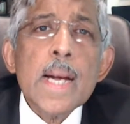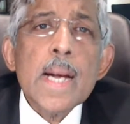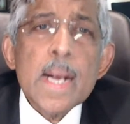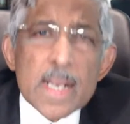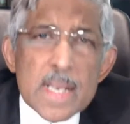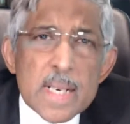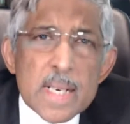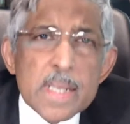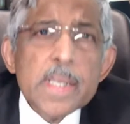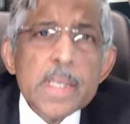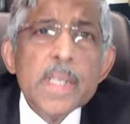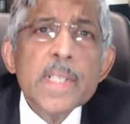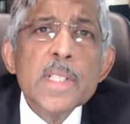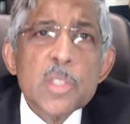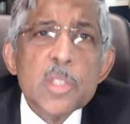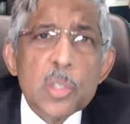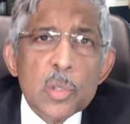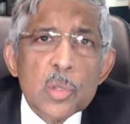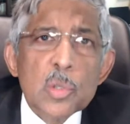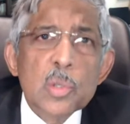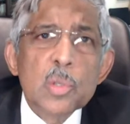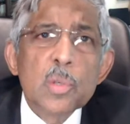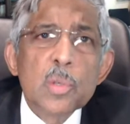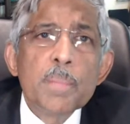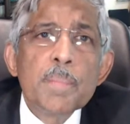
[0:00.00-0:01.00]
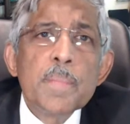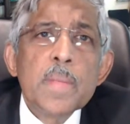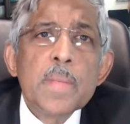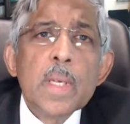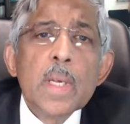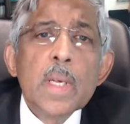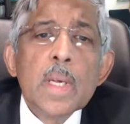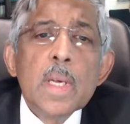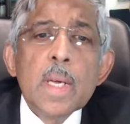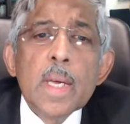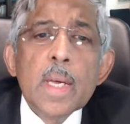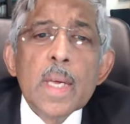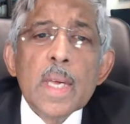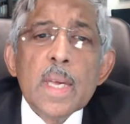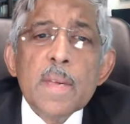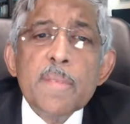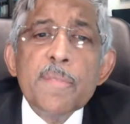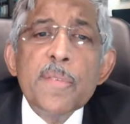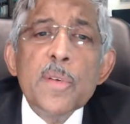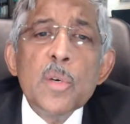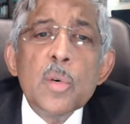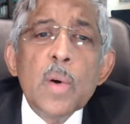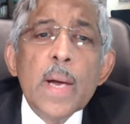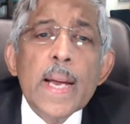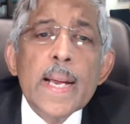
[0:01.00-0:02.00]
100 years ago,
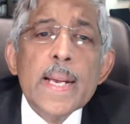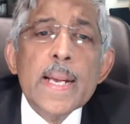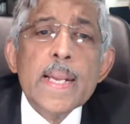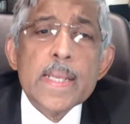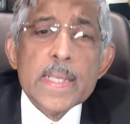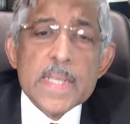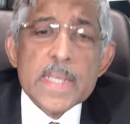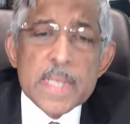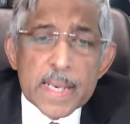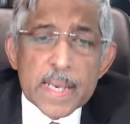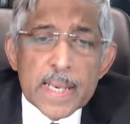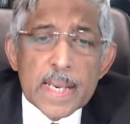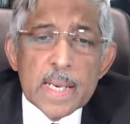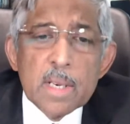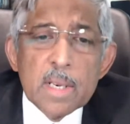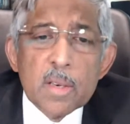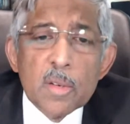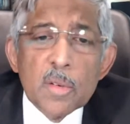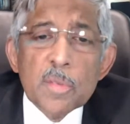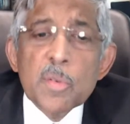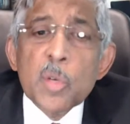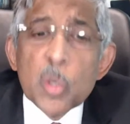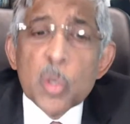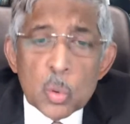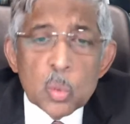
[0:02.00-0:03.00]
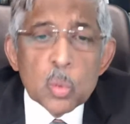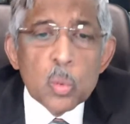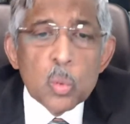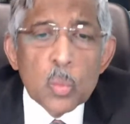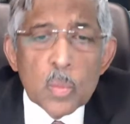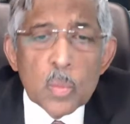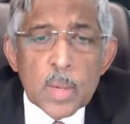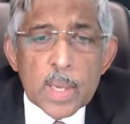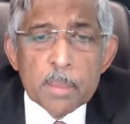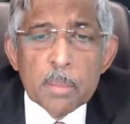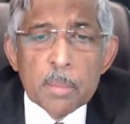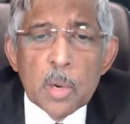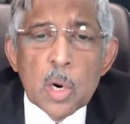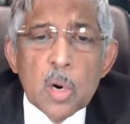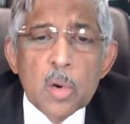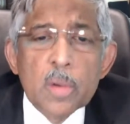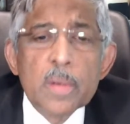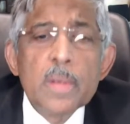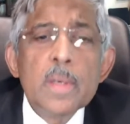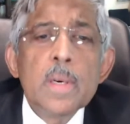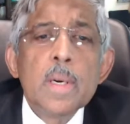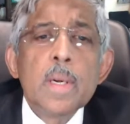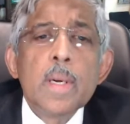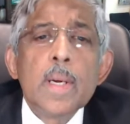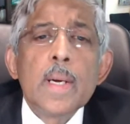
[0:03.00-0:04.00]
if you had a child, if you were
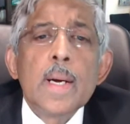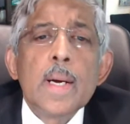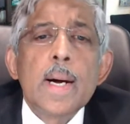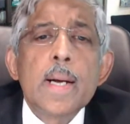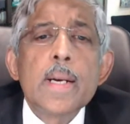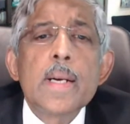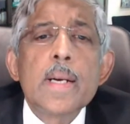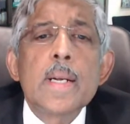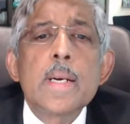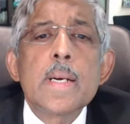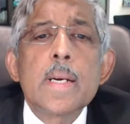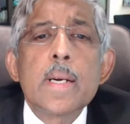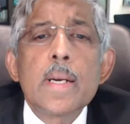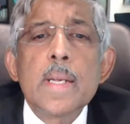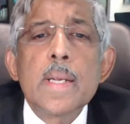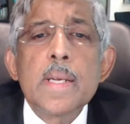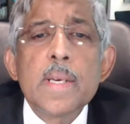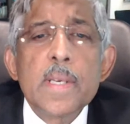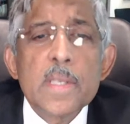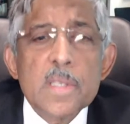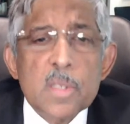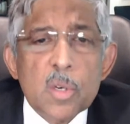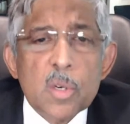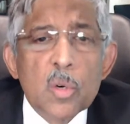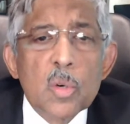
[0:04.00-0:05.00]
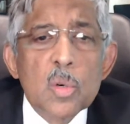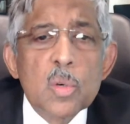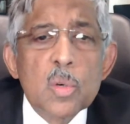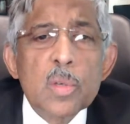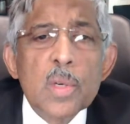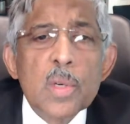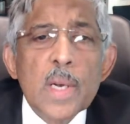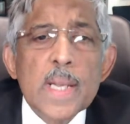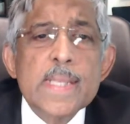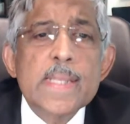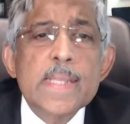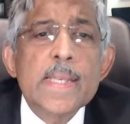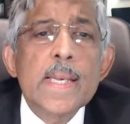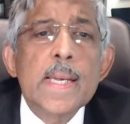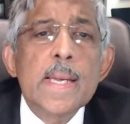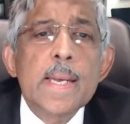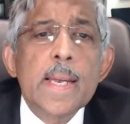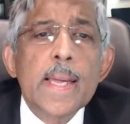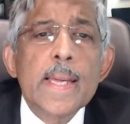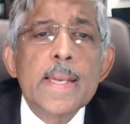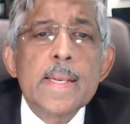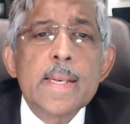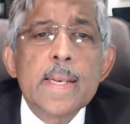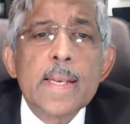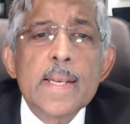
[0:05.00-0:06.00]
born 100 years ago, let's say in
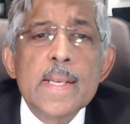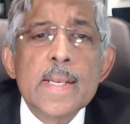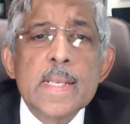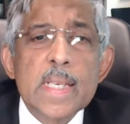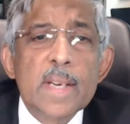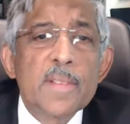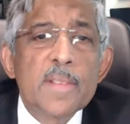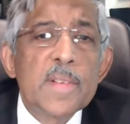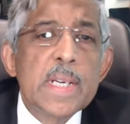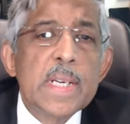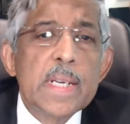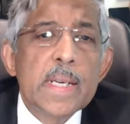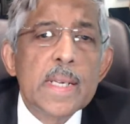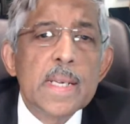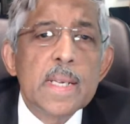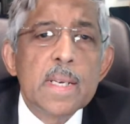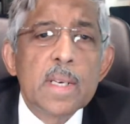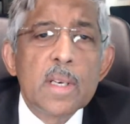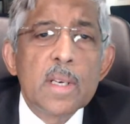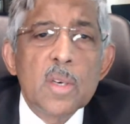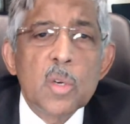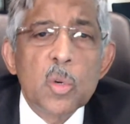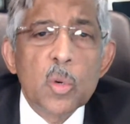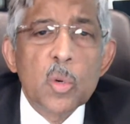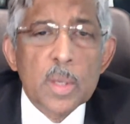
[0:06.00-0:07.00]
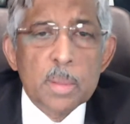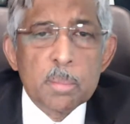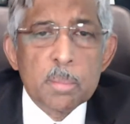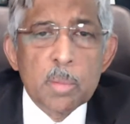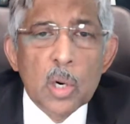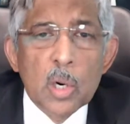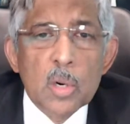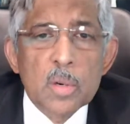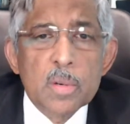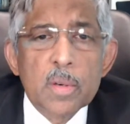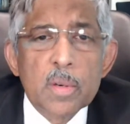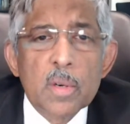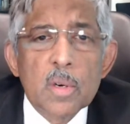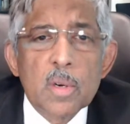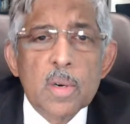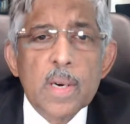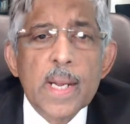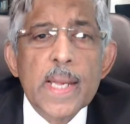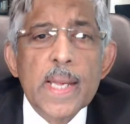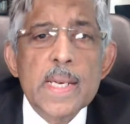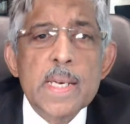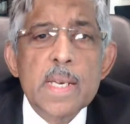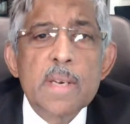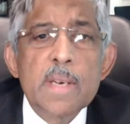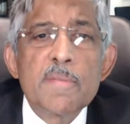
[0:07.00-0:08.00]
1917 you were born, or
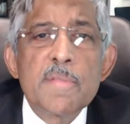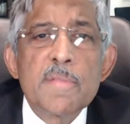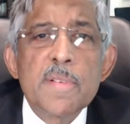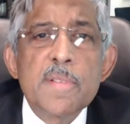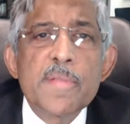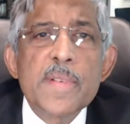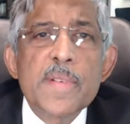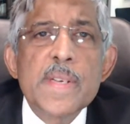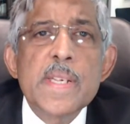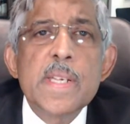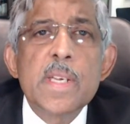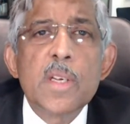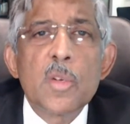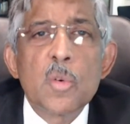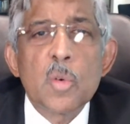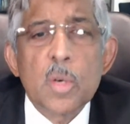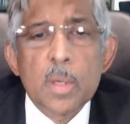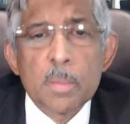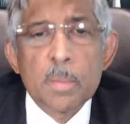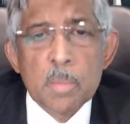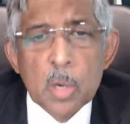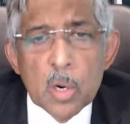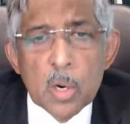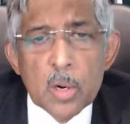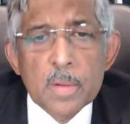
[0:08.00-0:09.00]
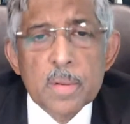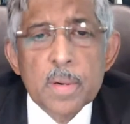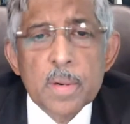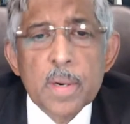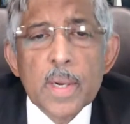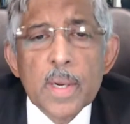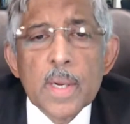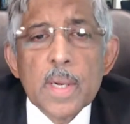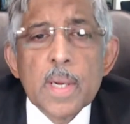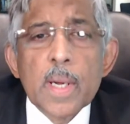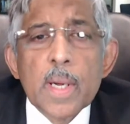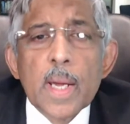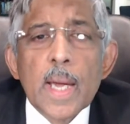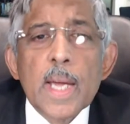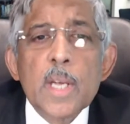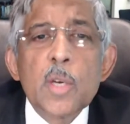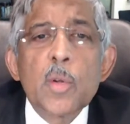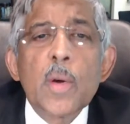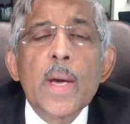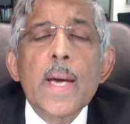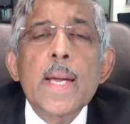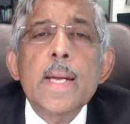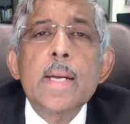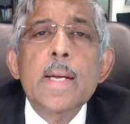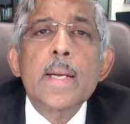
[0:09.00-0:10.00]
1915 you were born, and
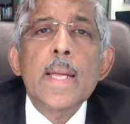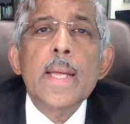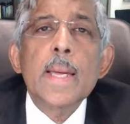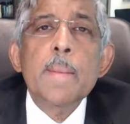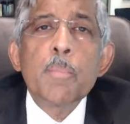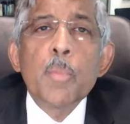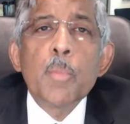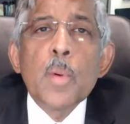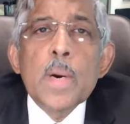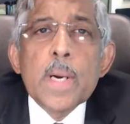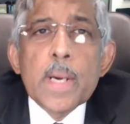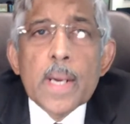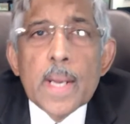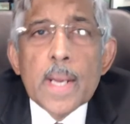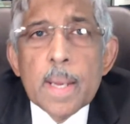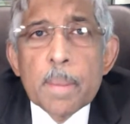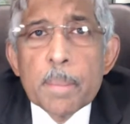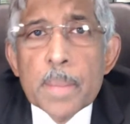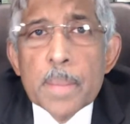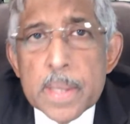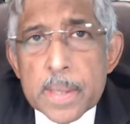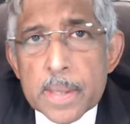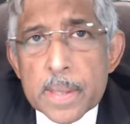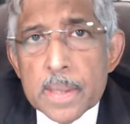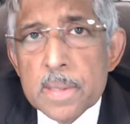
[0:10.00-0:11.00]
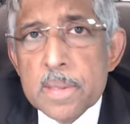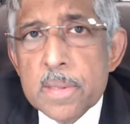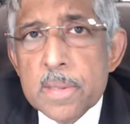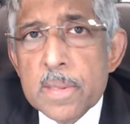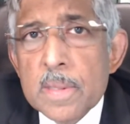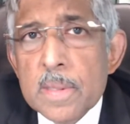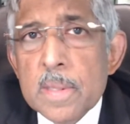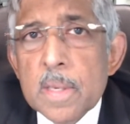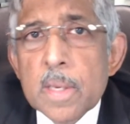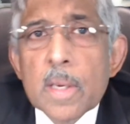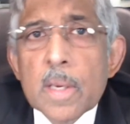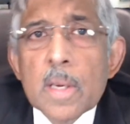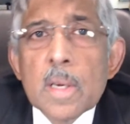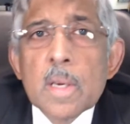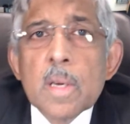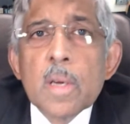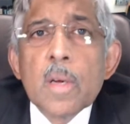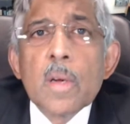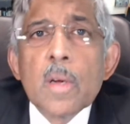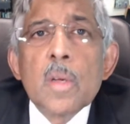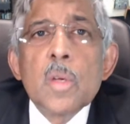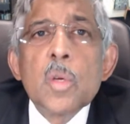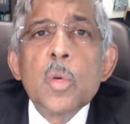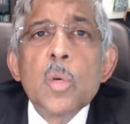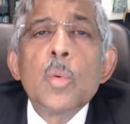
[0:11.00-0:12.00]
you had type 1 diabetes,
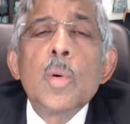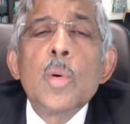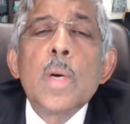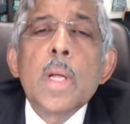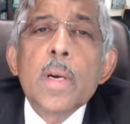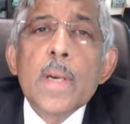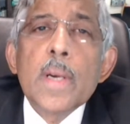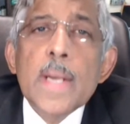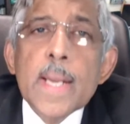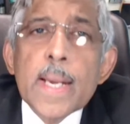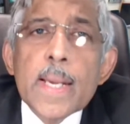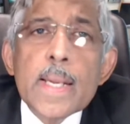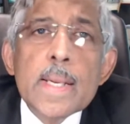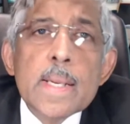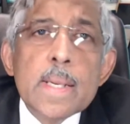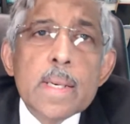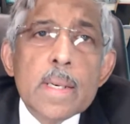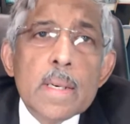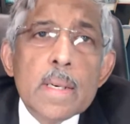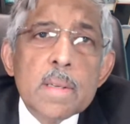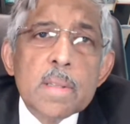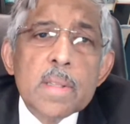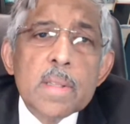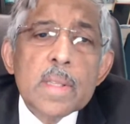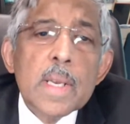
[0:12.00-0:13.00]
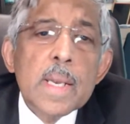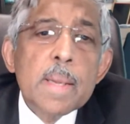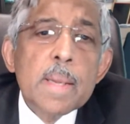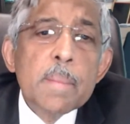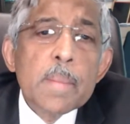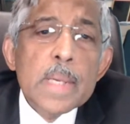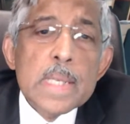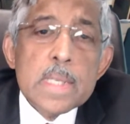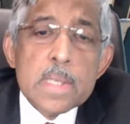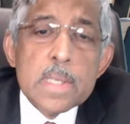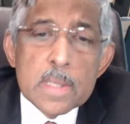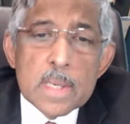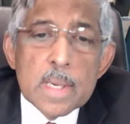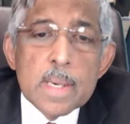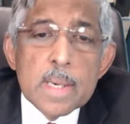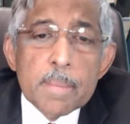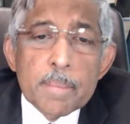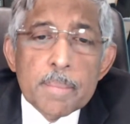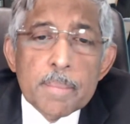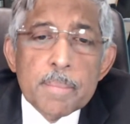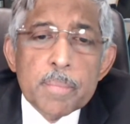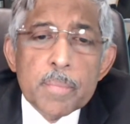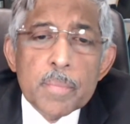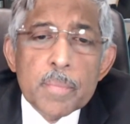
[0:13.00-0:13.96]
you would have died in 3 months' time,